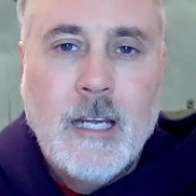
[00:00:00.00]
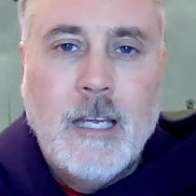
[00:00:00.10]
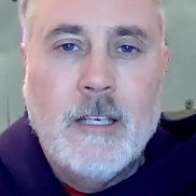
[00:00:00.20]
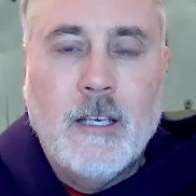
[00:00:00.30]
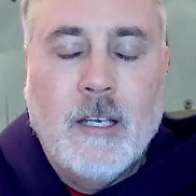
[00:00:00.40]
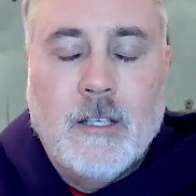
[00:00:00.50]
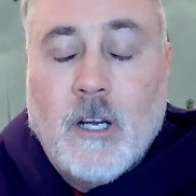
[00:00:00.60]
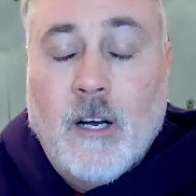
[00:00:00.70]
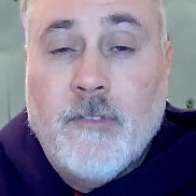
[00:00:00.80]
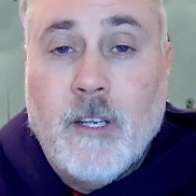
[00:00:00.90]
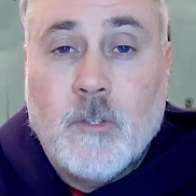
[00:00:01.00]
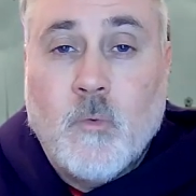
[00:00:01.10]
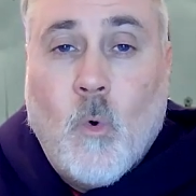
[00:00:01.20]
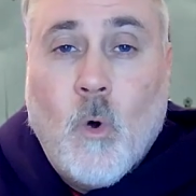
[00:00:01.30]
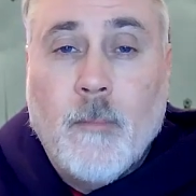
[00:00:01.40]
And it's comfy, it's
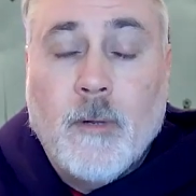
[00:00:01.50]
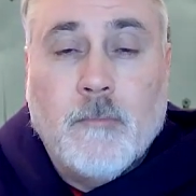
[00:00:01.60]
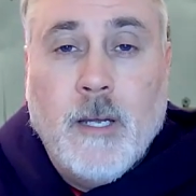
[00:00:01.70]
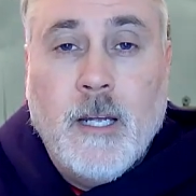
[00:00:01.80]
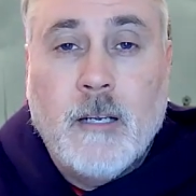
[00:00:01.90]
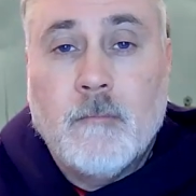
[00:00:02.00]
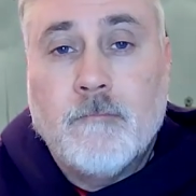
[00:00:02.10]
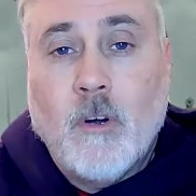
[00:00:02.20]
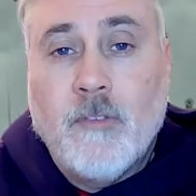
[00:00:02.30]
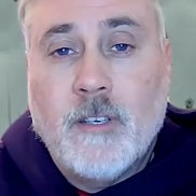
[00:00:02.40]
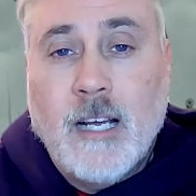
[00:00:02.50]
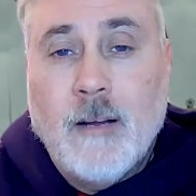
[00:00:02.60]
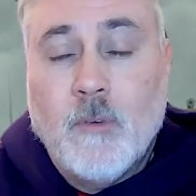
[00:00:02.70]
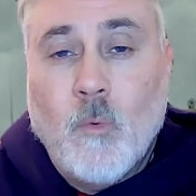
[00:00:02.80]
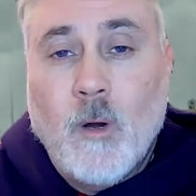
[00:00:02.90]
warm, it's big. Perfect
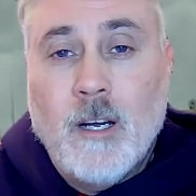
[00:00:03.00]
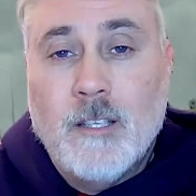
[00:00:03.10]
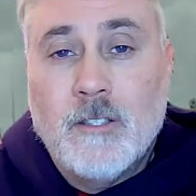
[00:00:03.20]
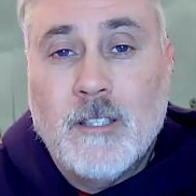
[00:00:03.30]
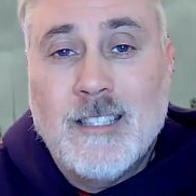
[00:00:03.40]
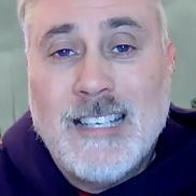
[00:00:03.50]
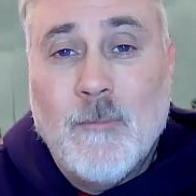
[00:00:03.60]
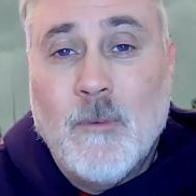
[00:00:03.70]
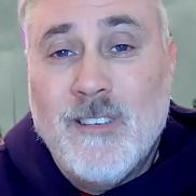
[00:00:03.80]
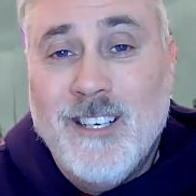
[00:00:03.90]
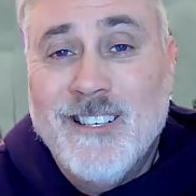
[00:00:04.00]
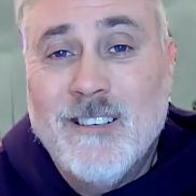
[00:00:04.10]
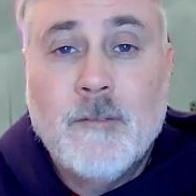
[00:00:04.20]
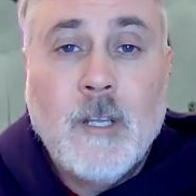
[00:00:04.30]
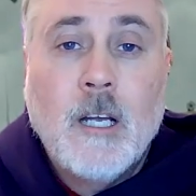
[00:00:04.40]
time to wear it is this time of
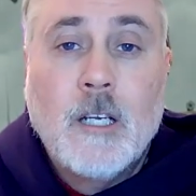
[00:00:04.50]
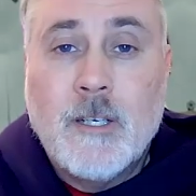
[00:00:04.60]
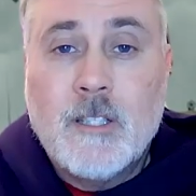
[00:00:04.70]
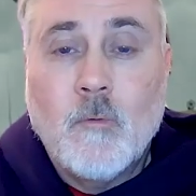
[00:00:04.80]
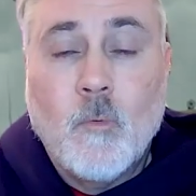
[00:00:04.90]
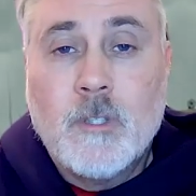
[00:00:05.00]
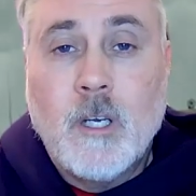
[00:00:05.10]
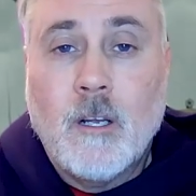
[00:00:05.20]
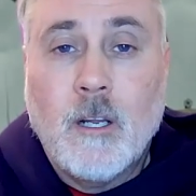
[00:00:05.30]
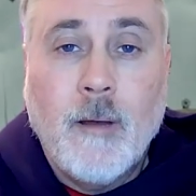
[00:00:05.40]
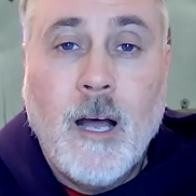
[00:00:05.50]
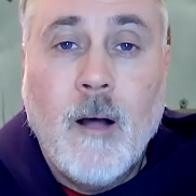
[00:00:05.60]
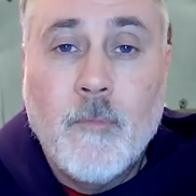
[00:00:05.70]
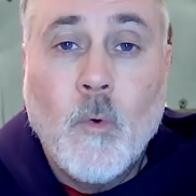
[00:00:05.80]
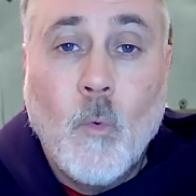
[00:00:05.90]
year, especially when we're talking
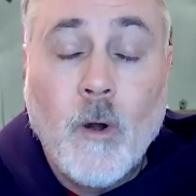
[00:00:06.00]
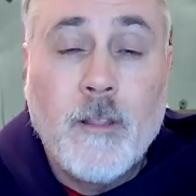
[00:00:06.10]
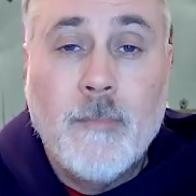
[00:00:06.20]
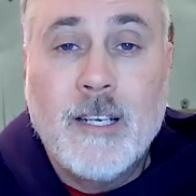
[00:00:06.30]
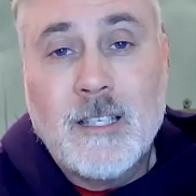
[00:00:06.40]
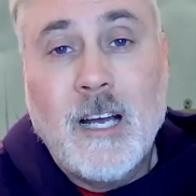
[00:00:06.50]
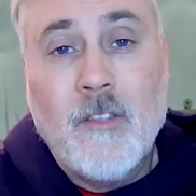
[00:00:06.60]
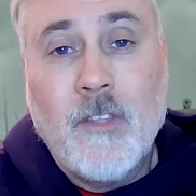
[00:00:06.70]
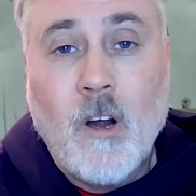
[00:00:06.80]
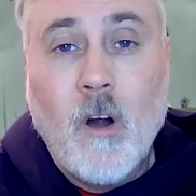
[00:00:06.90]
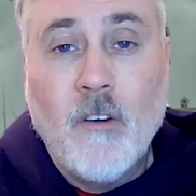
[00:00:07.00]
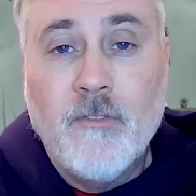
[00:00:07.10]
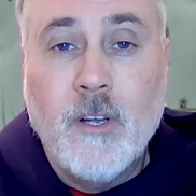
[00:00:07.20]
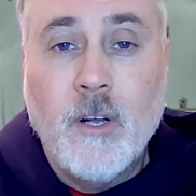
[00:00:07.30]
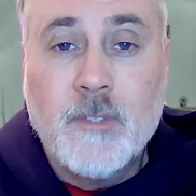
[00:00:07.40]
about one of the best Gothic horror
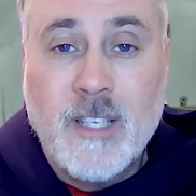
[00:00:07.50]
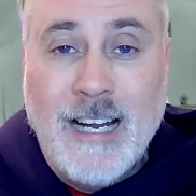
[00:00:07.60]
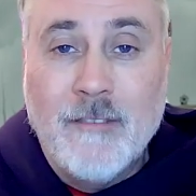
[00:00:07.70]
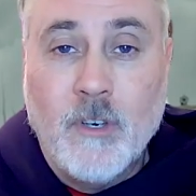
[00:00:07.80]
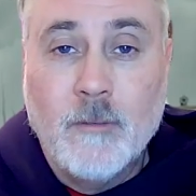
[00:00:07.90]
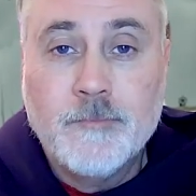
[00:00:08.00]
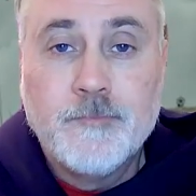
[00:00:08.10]
films ever.